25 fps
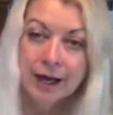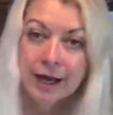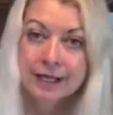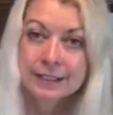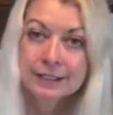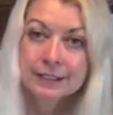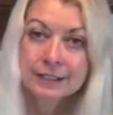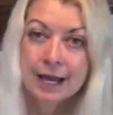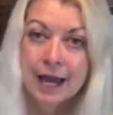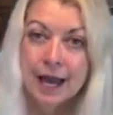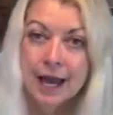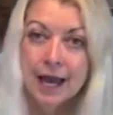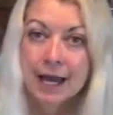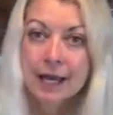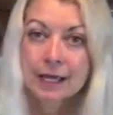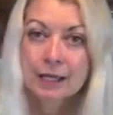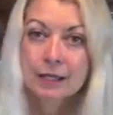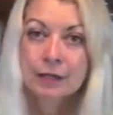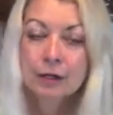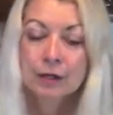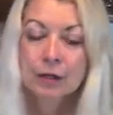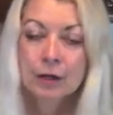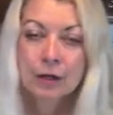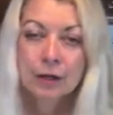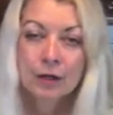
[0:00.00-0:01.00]
tag
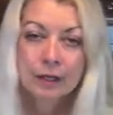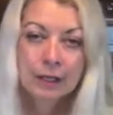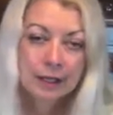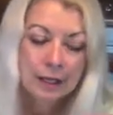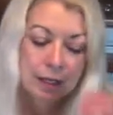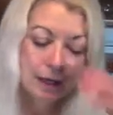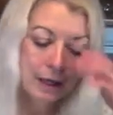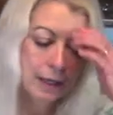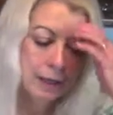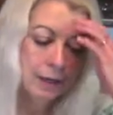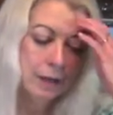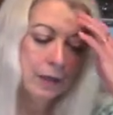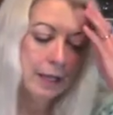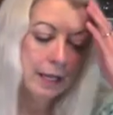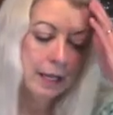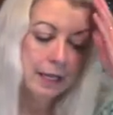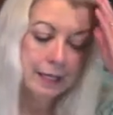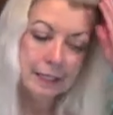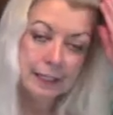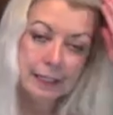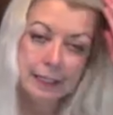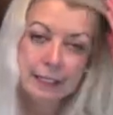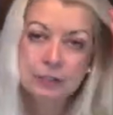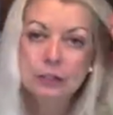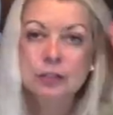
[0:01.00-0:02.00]

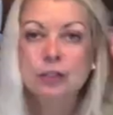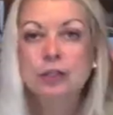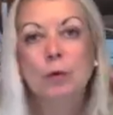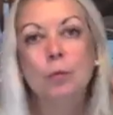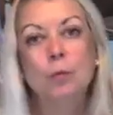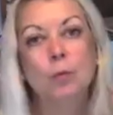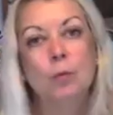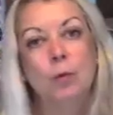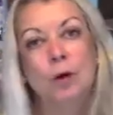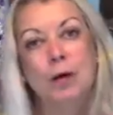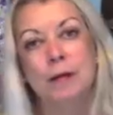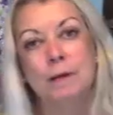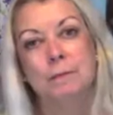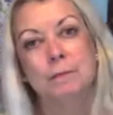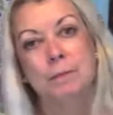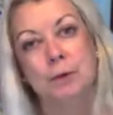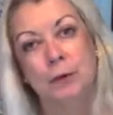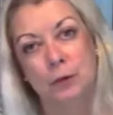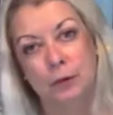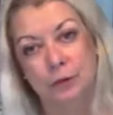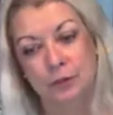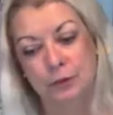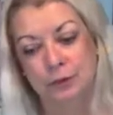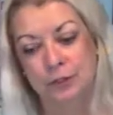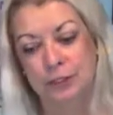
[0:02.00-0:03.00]
at least one
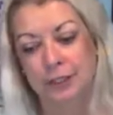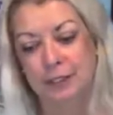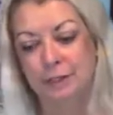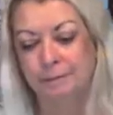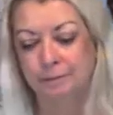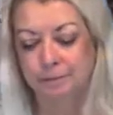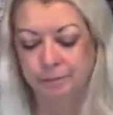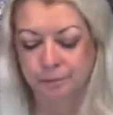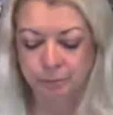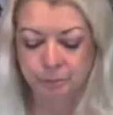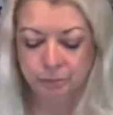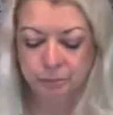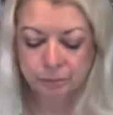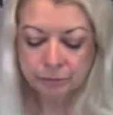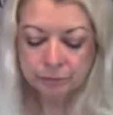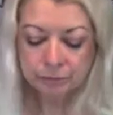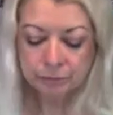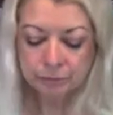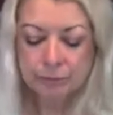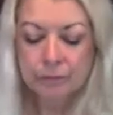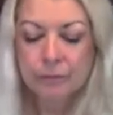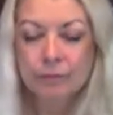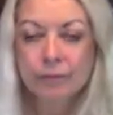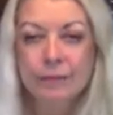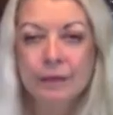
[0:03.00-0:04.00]
person,
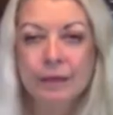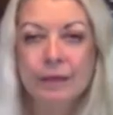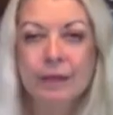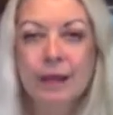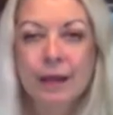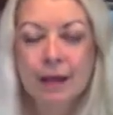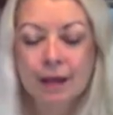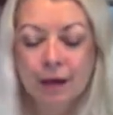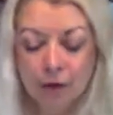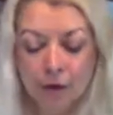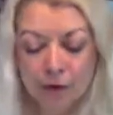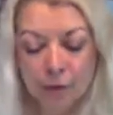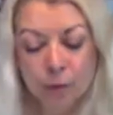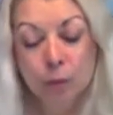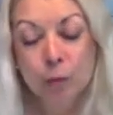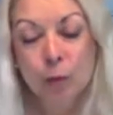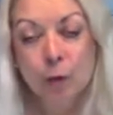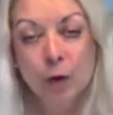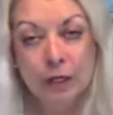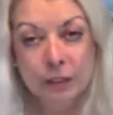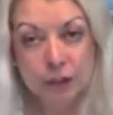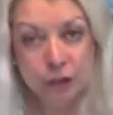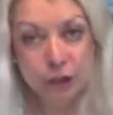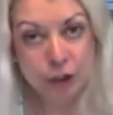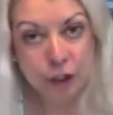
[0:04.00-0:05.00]
or
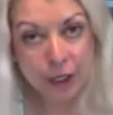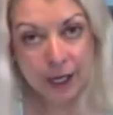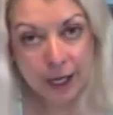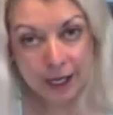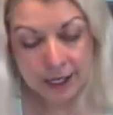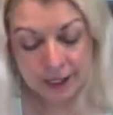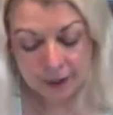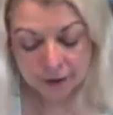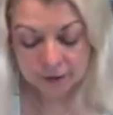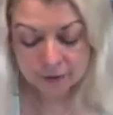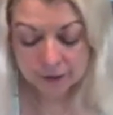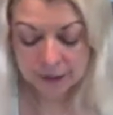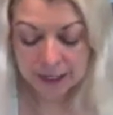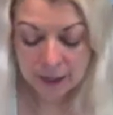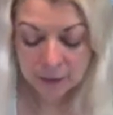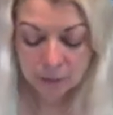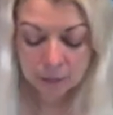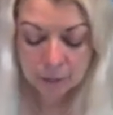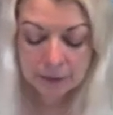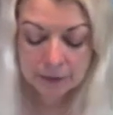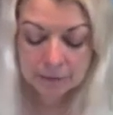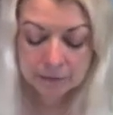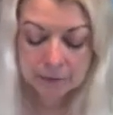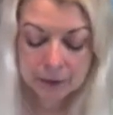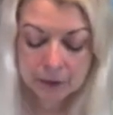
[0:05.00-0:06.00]
one channel, not
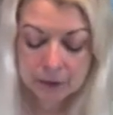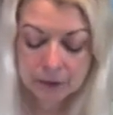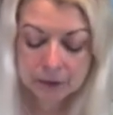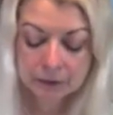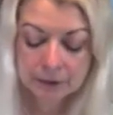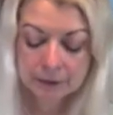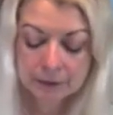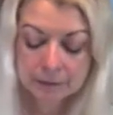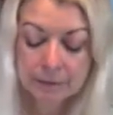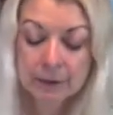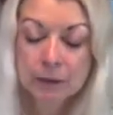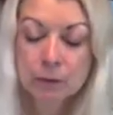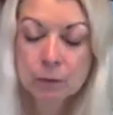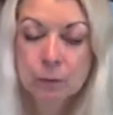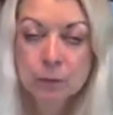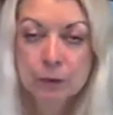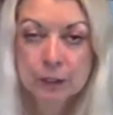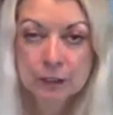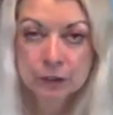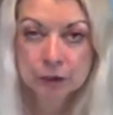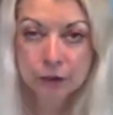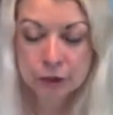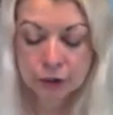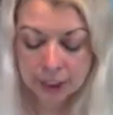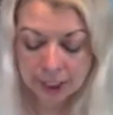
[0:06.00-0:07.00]
one person, but
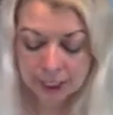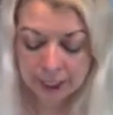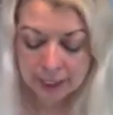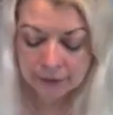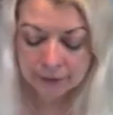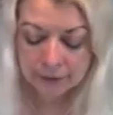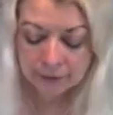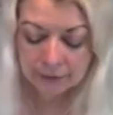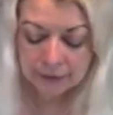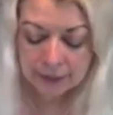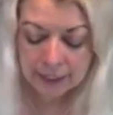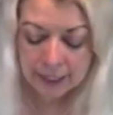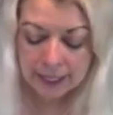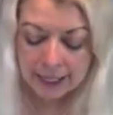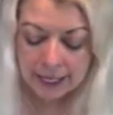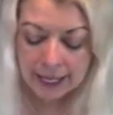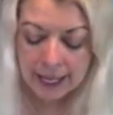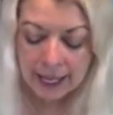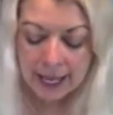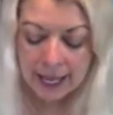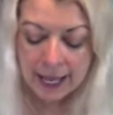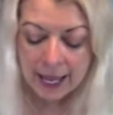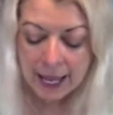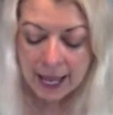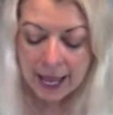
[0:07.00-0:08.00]
one channel.
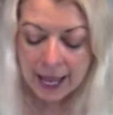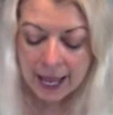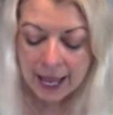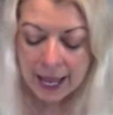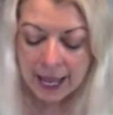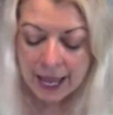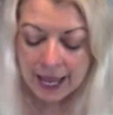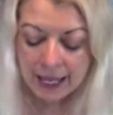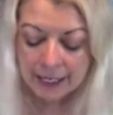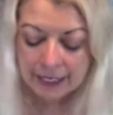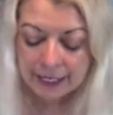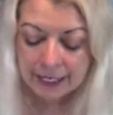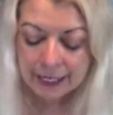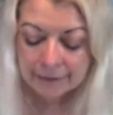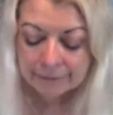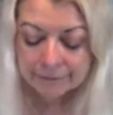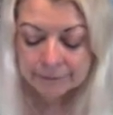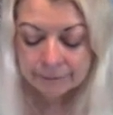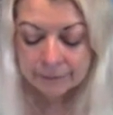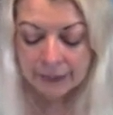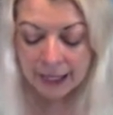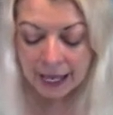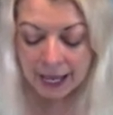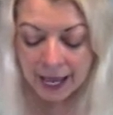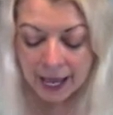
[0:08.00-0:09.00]
And
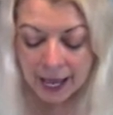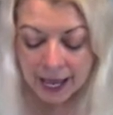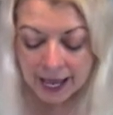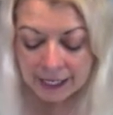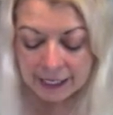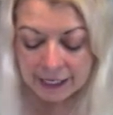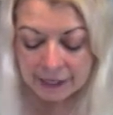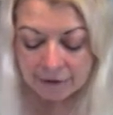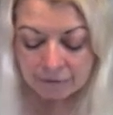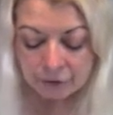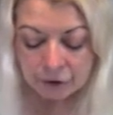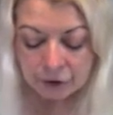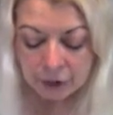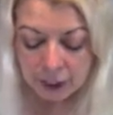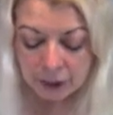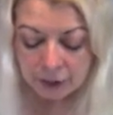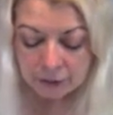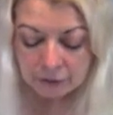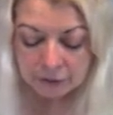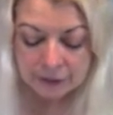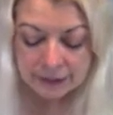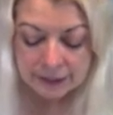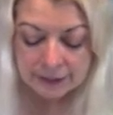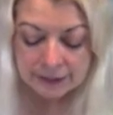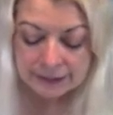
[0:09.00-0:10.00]
I have
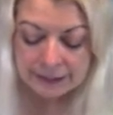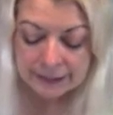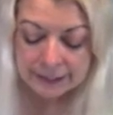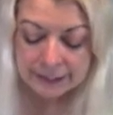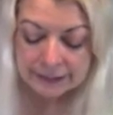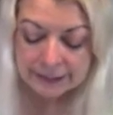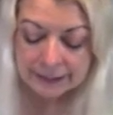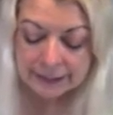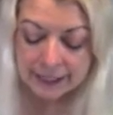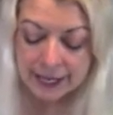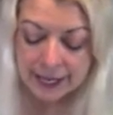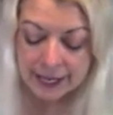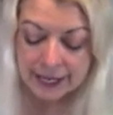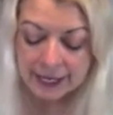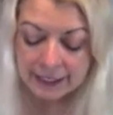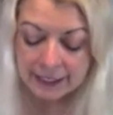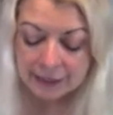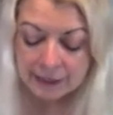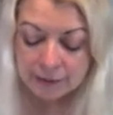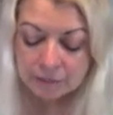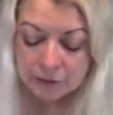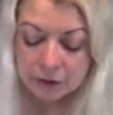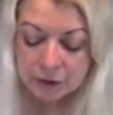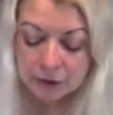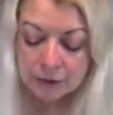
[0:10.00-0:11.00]
chosen, since I
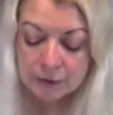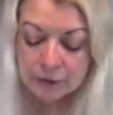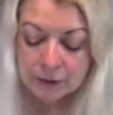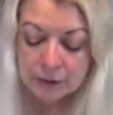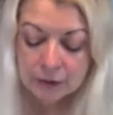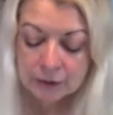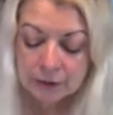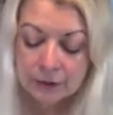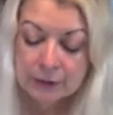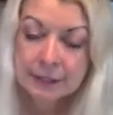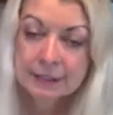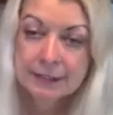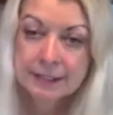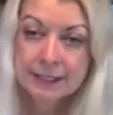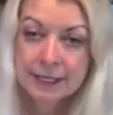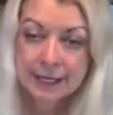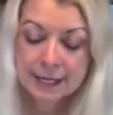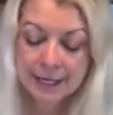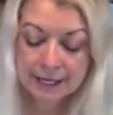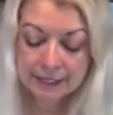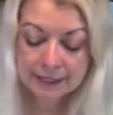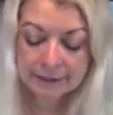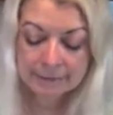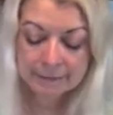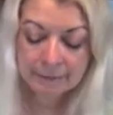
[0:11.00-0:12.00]
am doing
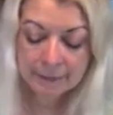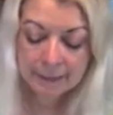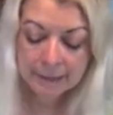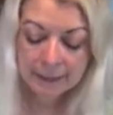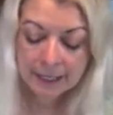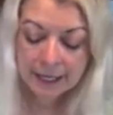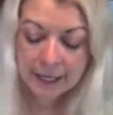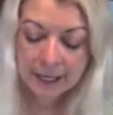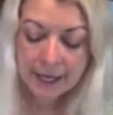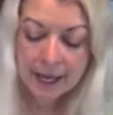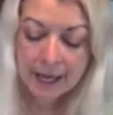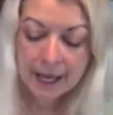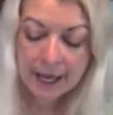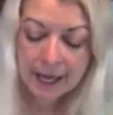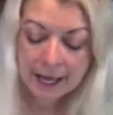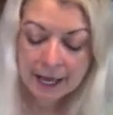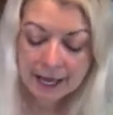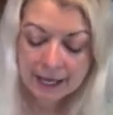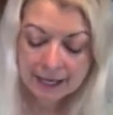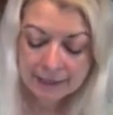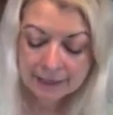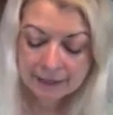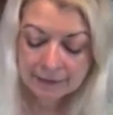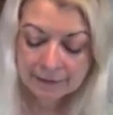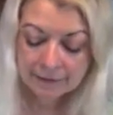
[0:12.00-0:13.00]
Louisiana,
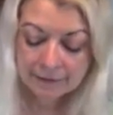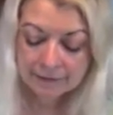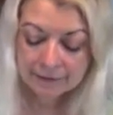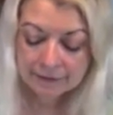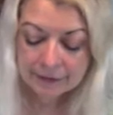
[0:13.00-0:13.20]
and